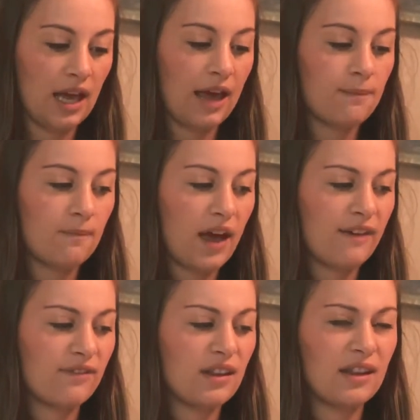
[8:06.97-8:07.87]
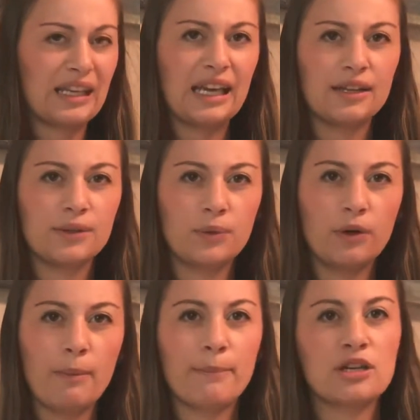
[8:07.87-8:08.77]
I have the like annual
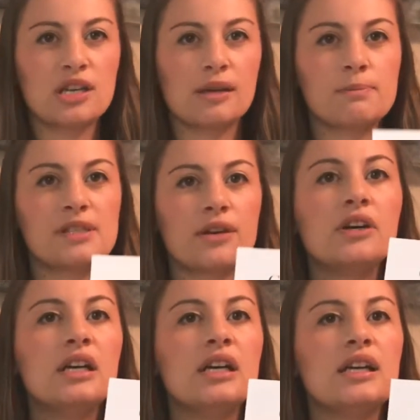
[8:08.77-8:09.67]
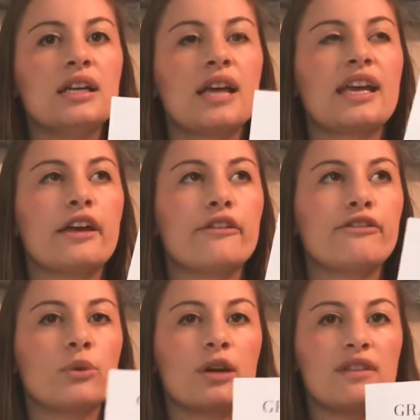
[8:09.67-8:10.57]
membership. So I get
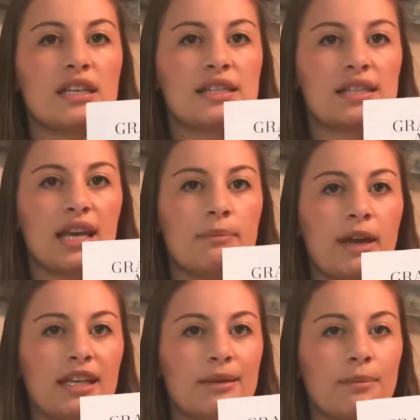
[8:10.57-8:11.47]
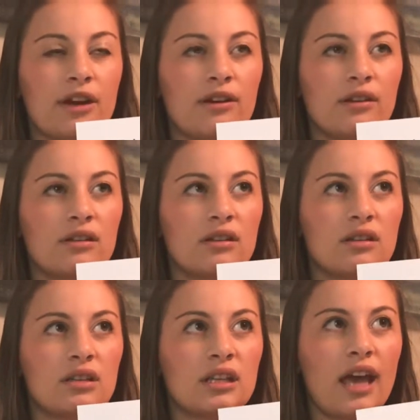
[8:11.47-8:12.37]
4 of these in my email
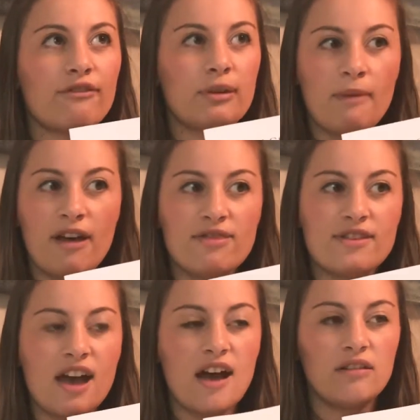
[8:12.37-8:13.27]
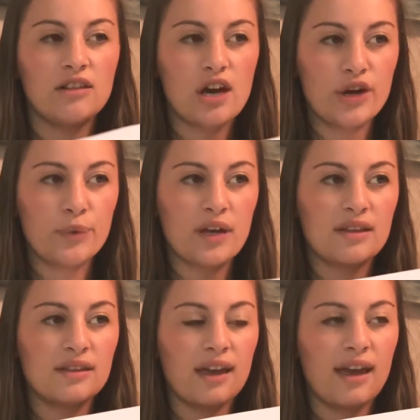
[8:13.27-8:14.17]
every month, along
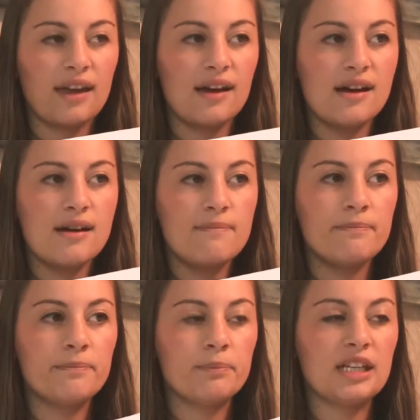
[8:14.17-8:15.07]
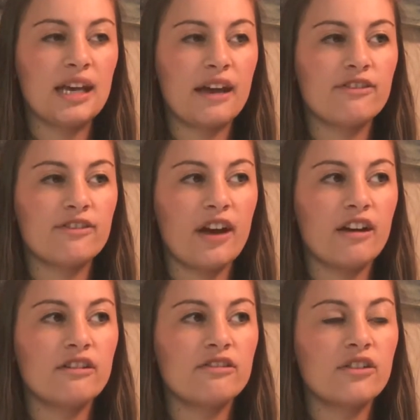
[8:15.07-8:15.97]
with a PDF
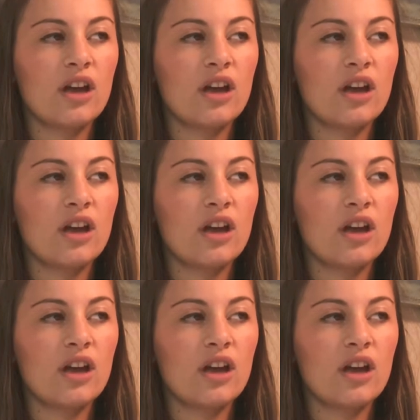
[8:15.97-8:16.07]
of